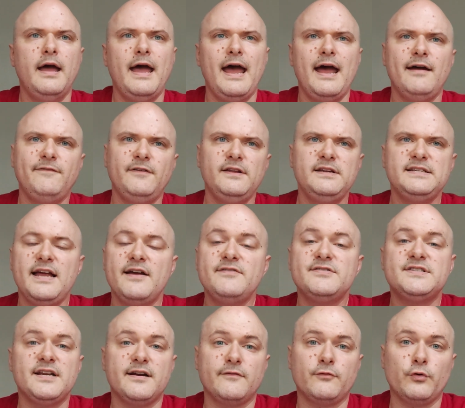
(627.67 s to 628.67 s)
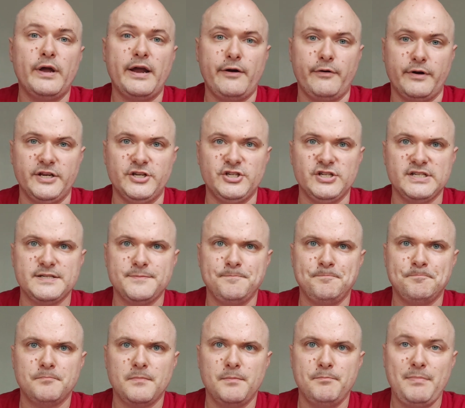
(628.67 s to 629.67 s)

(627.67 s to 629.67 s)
Halflings have several heritages.